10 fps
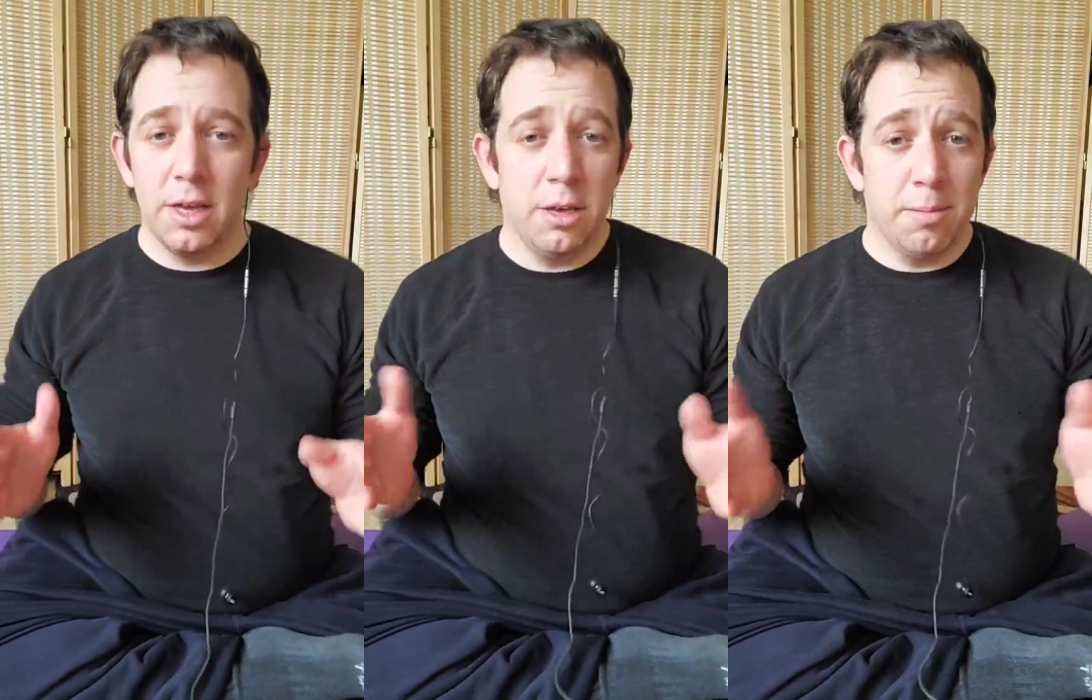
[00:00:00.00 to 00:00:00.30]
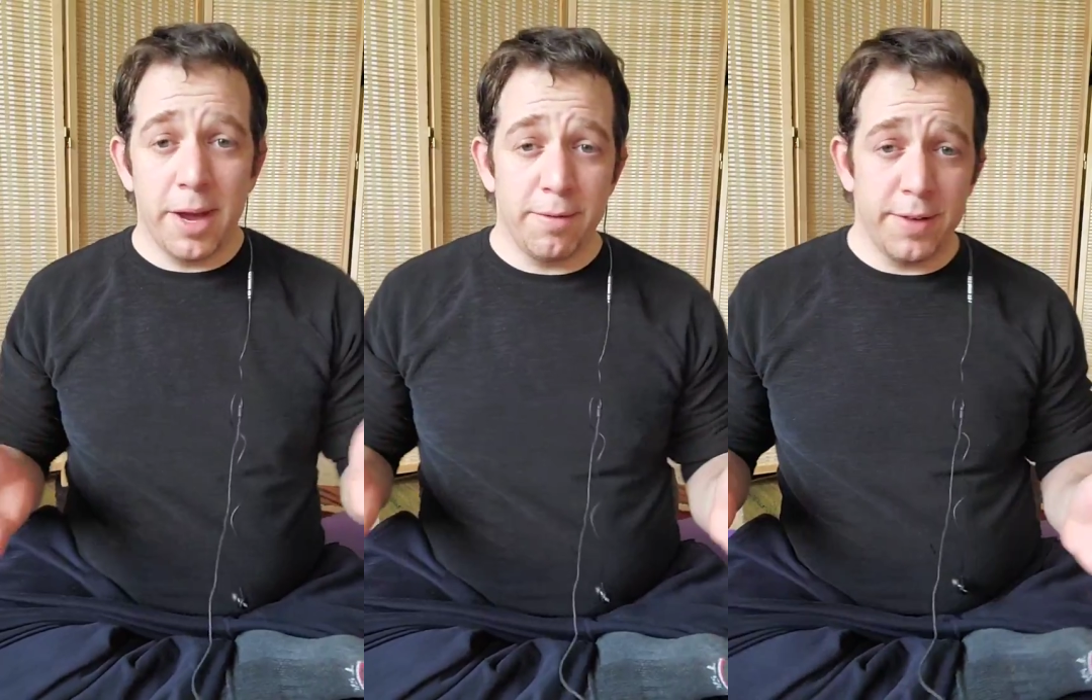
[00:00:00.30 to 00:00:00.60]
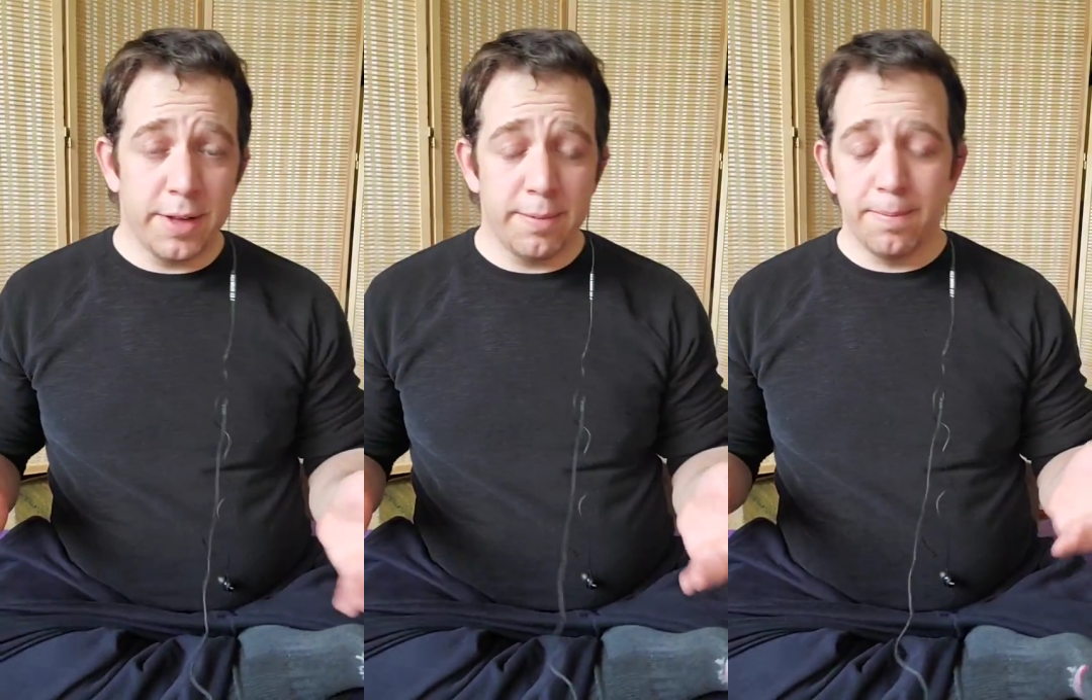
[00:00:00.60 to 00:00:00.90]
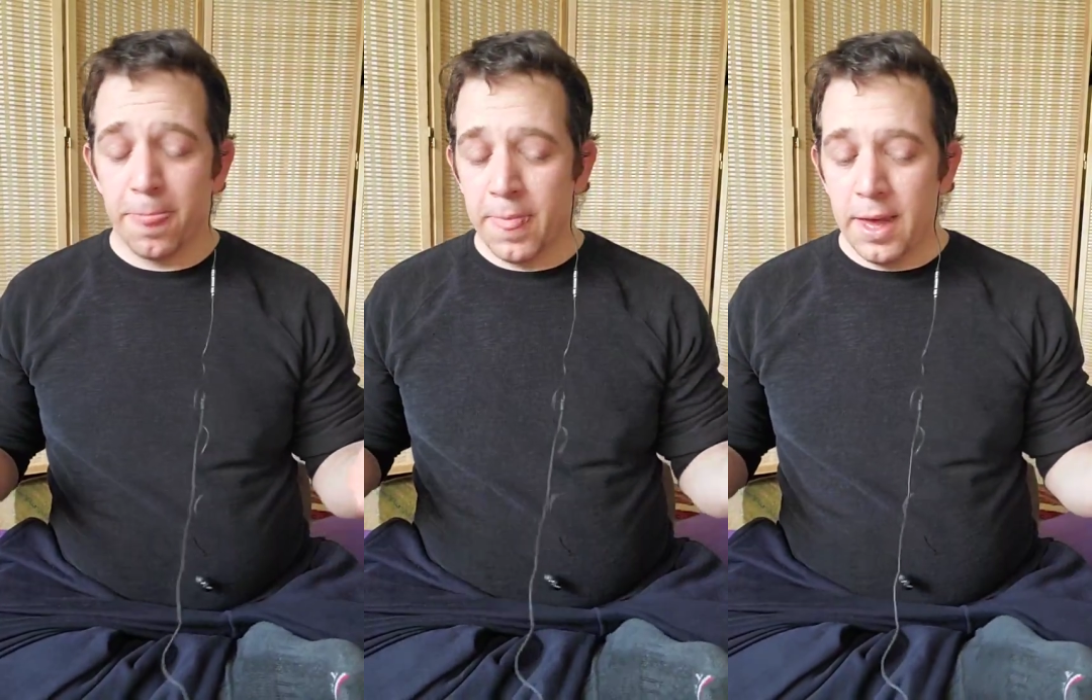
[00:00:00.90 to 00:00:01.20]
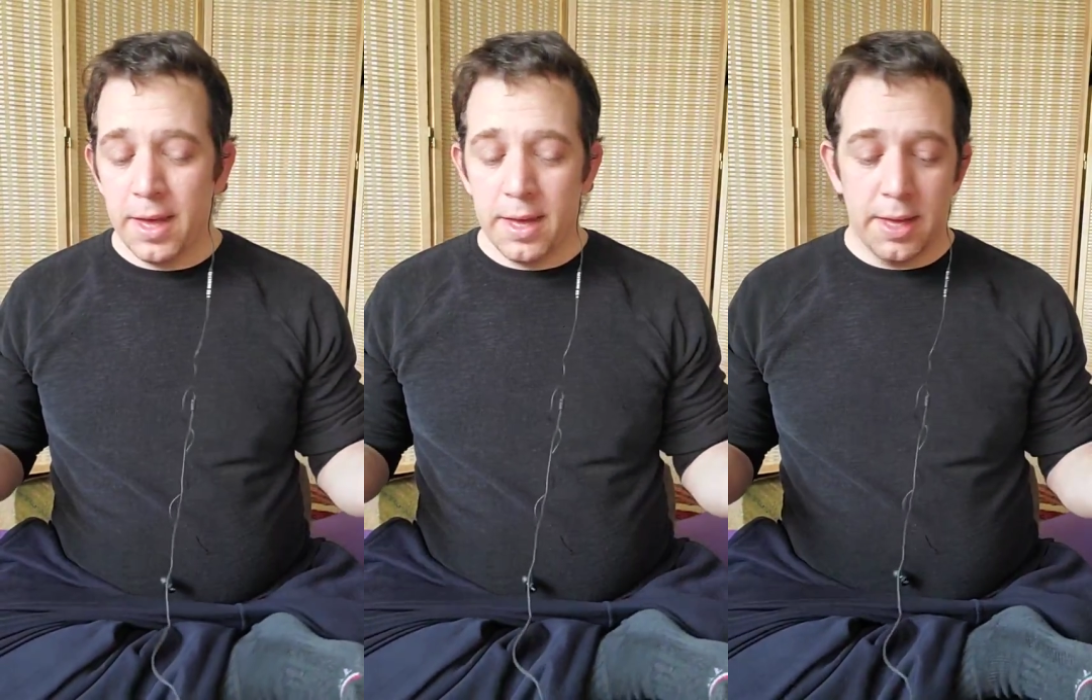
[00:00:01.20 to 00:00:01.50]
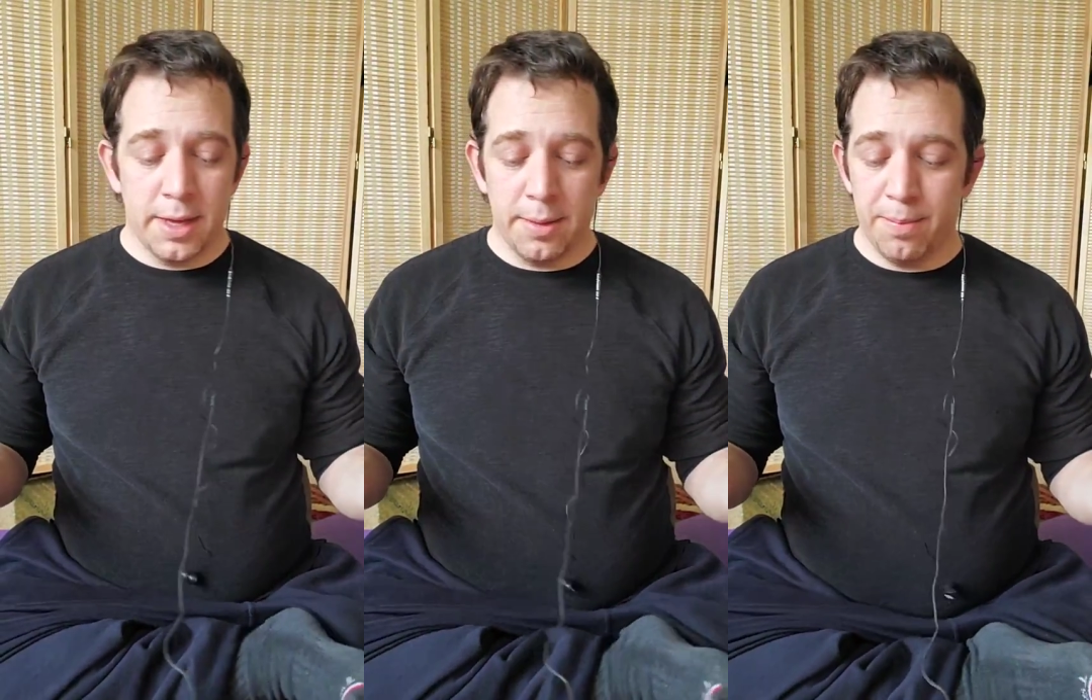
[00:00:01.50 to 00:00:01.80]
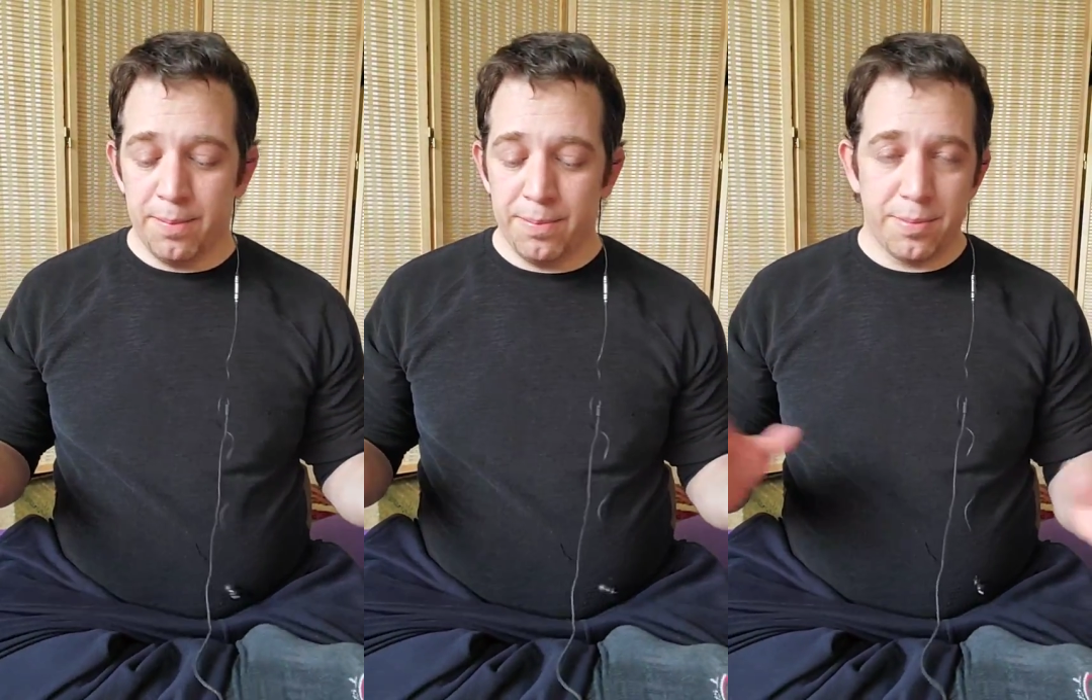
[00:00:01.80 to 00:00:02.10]
you might feel.
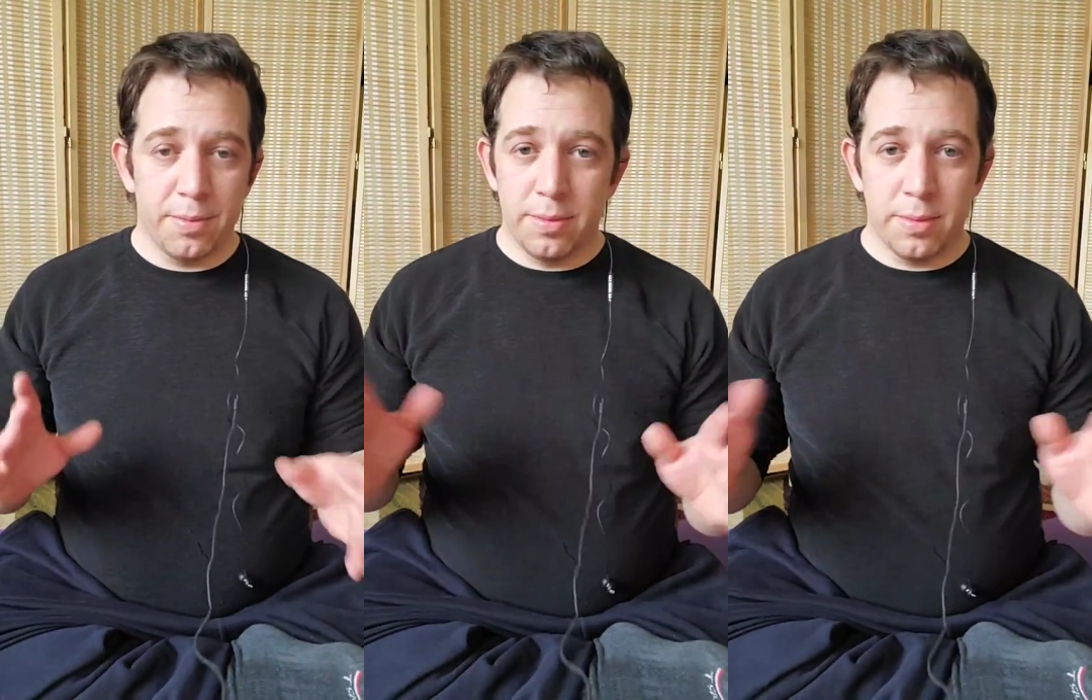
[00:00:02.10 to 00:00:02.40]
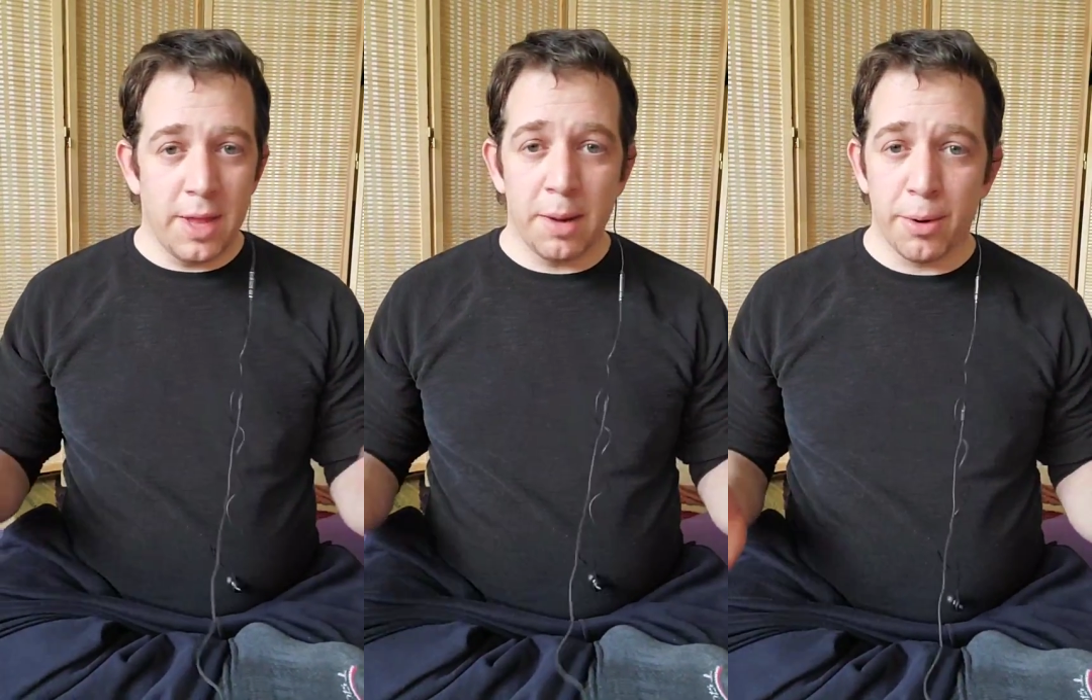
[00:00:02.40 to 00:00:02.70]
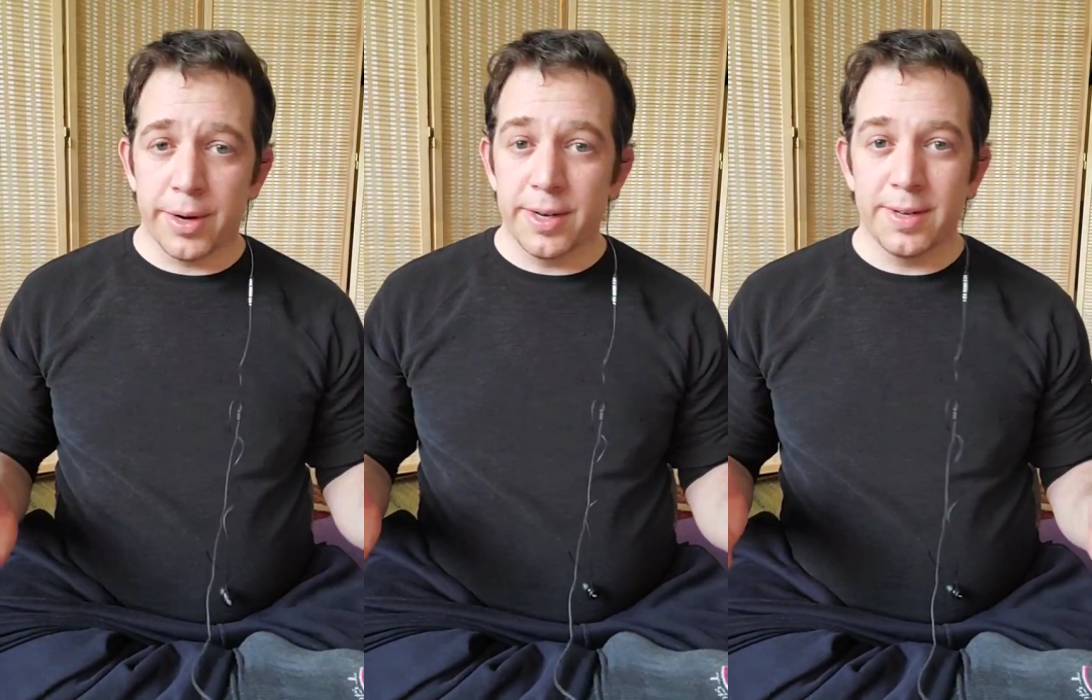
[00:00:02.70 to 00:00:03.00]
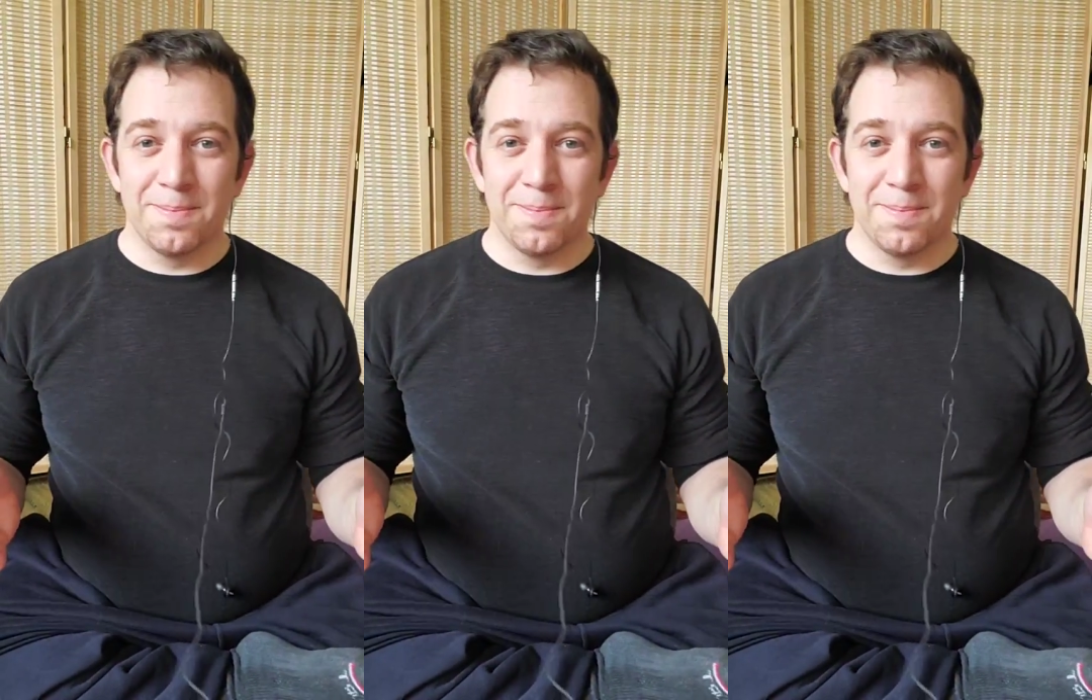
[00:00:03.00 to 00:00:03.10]
Not important.